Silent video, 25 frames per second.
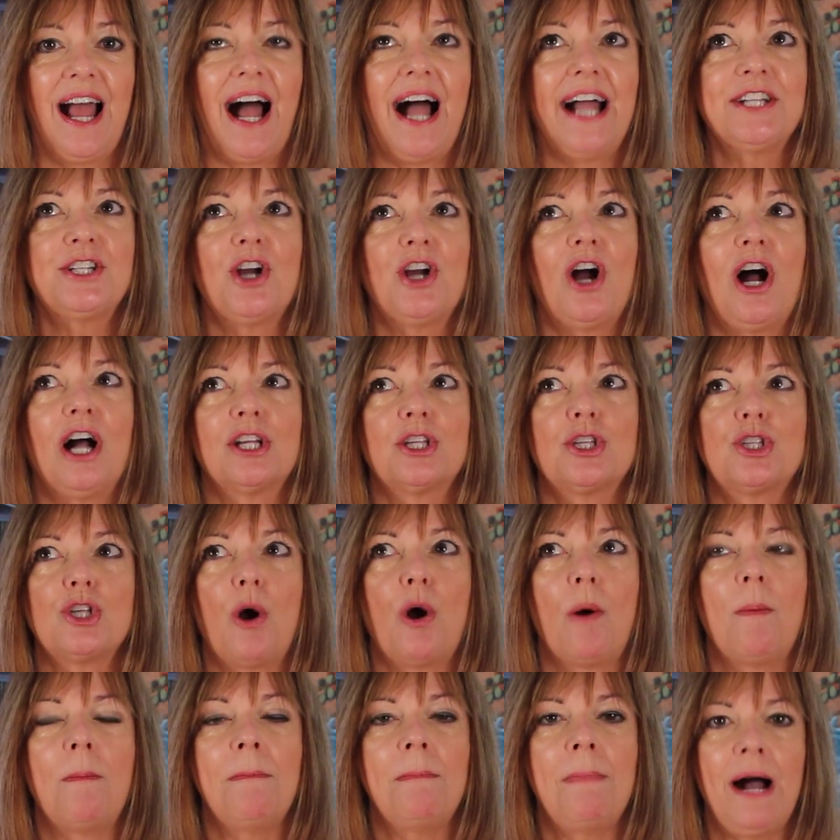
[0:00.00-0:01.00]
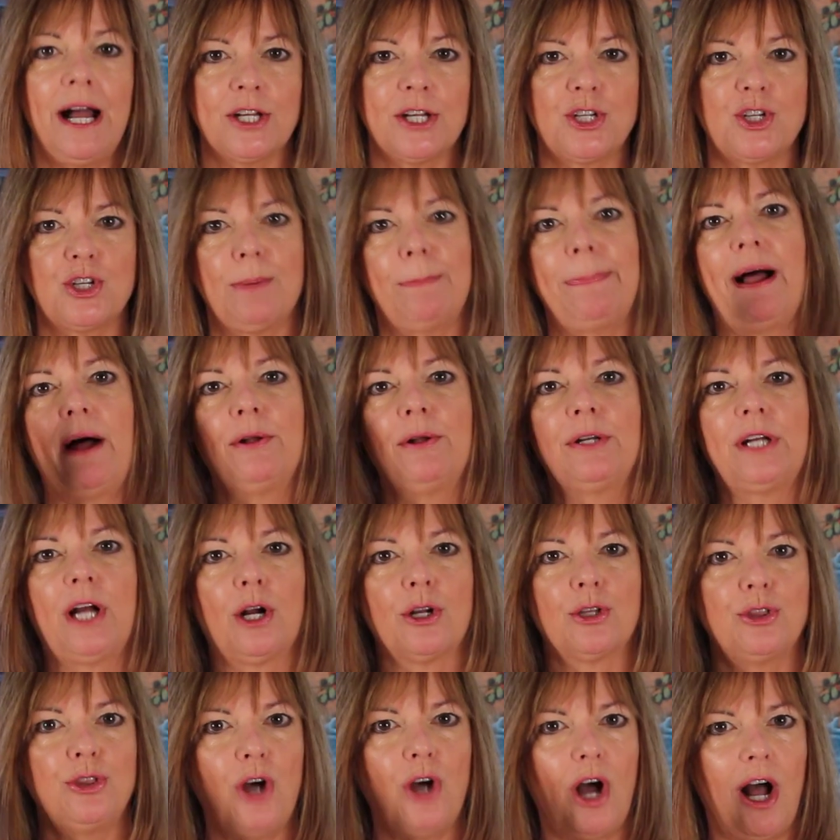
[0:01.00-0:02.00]
I talk so much about
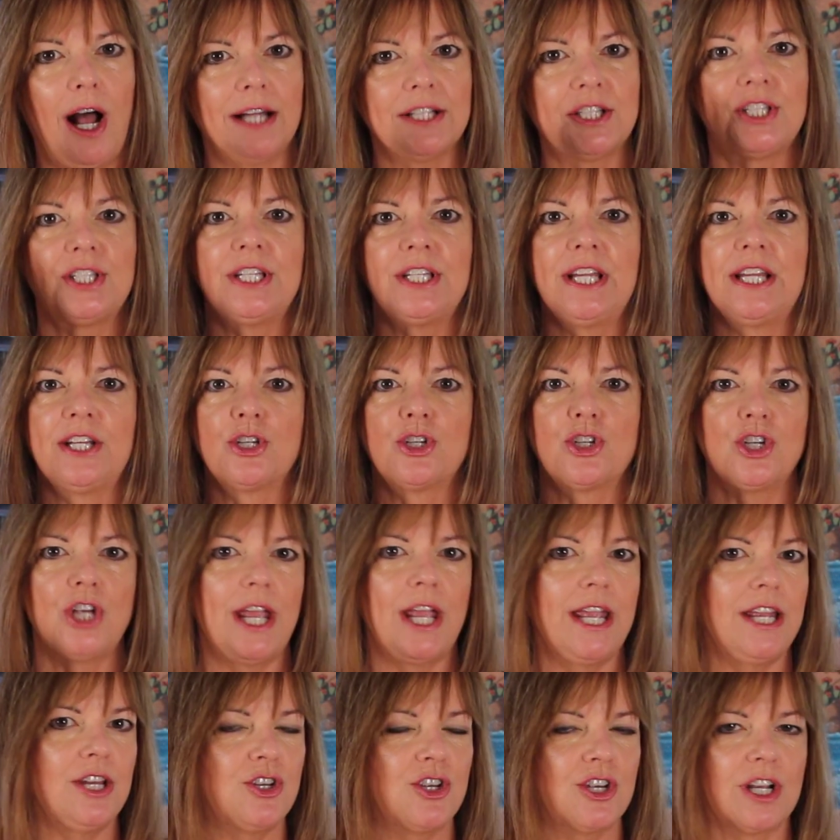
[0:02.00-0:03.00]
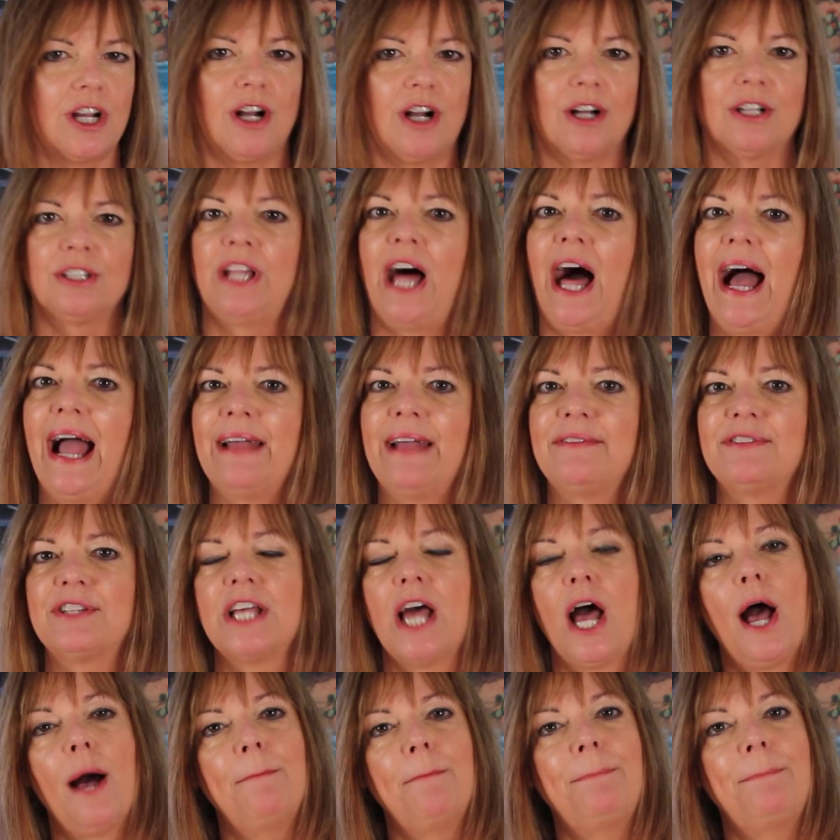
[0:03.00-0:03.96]
our thoughts and changing our lives,